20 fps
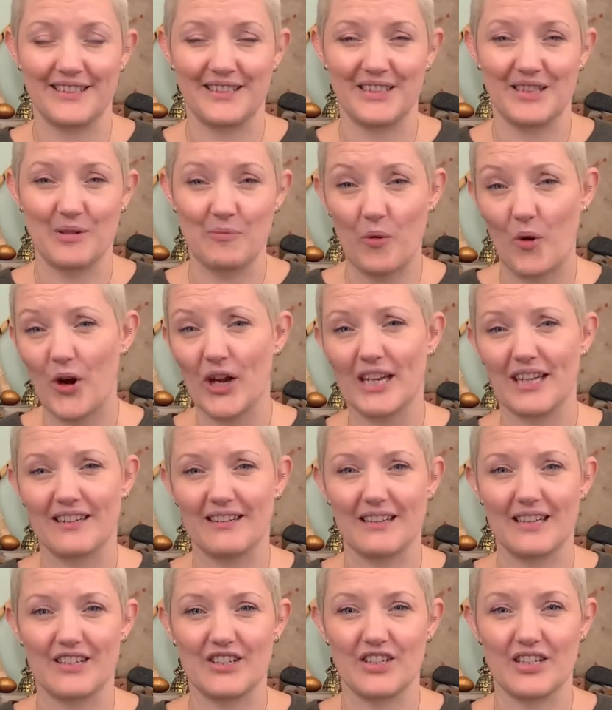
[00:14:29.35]
The point
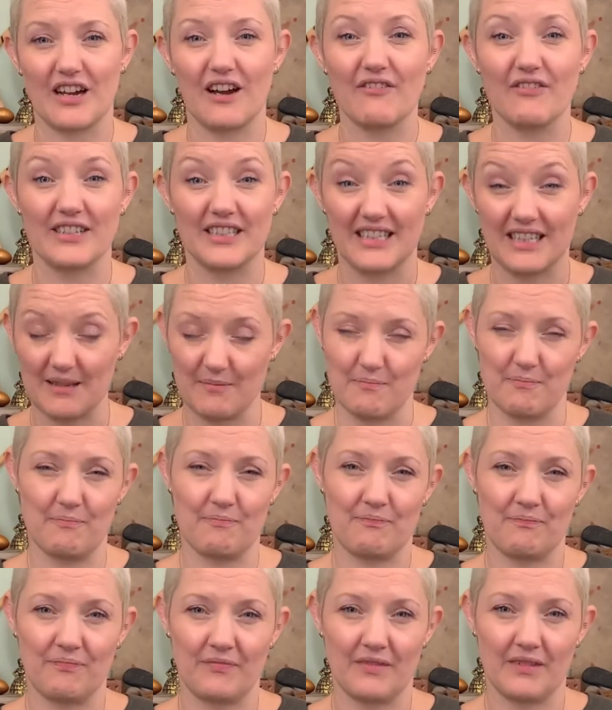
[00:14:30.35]
is to have a team.
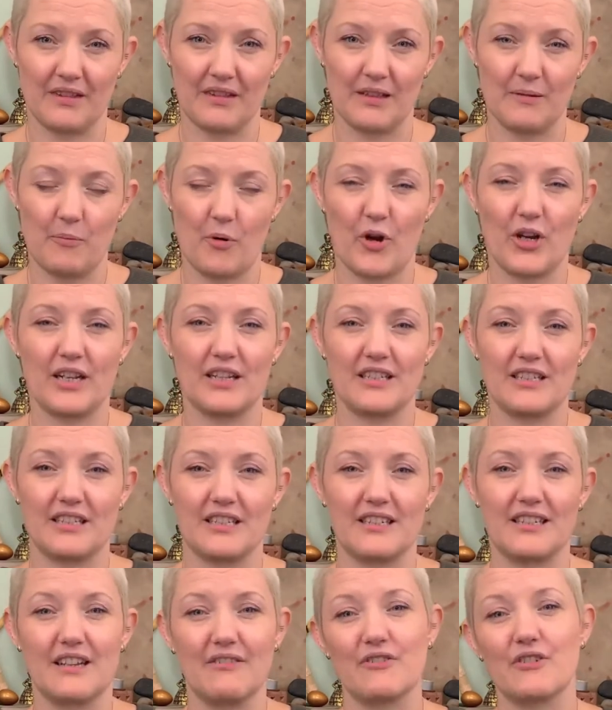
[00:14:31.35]
The point is to
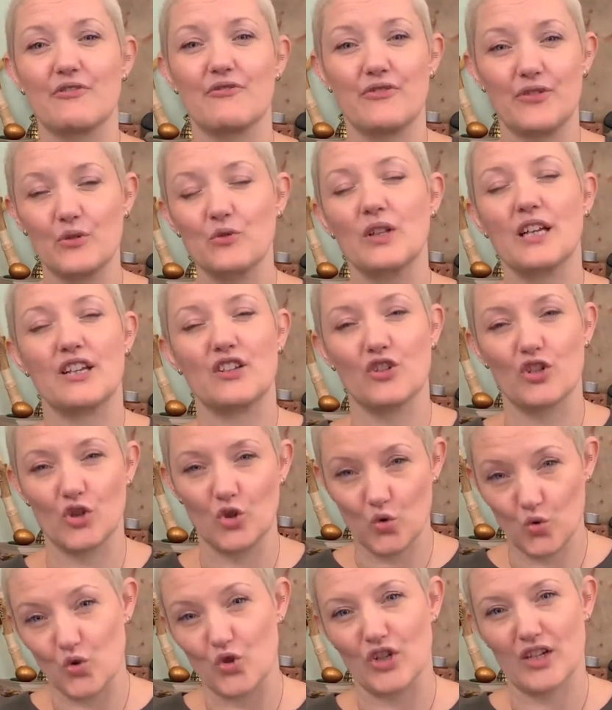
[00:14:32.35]
never feel like you're
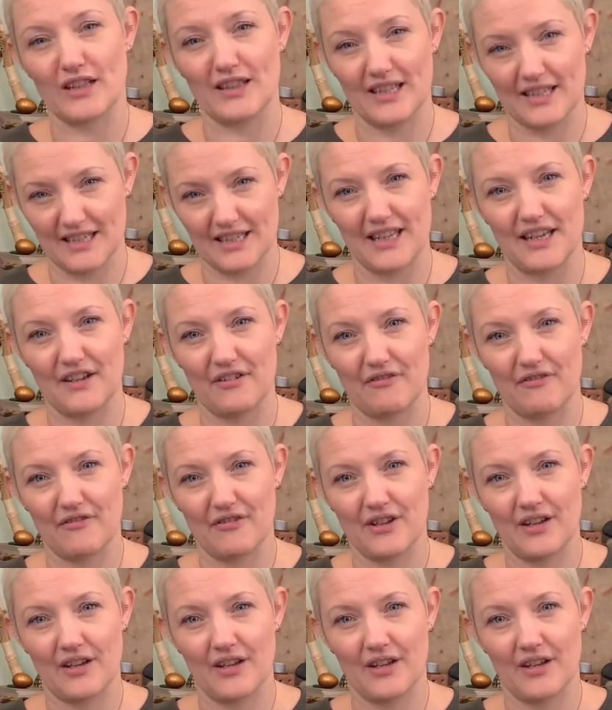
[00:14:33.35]
alone in this life.